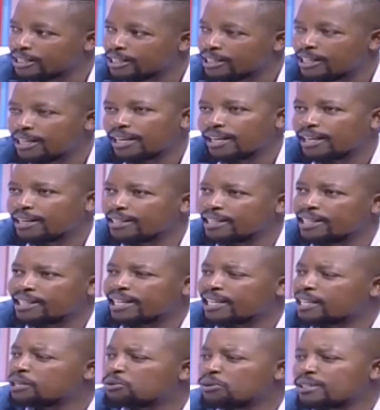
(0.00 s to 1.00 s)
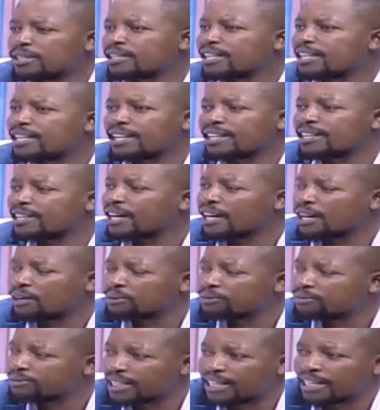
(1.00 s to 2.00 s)
Okay. Then, like with any other
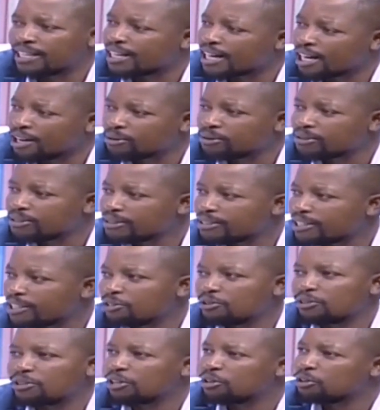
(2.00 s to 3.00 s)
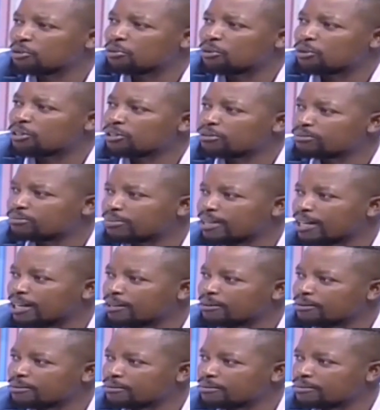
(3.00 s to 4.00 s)
house, any other house, like with the normal
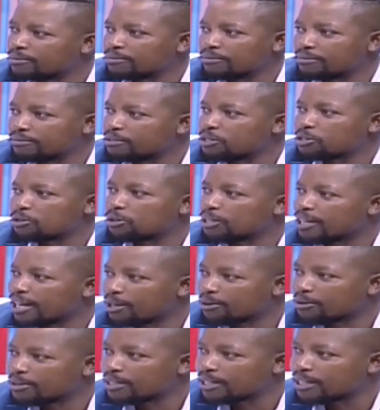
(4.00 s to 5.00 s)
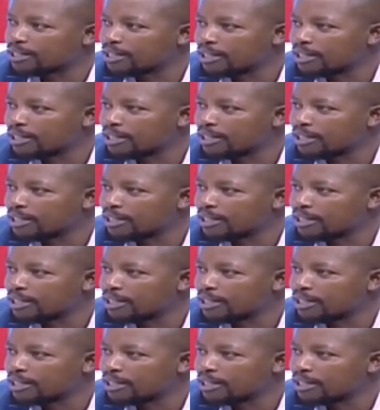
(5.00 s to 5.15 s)
uh, stone house,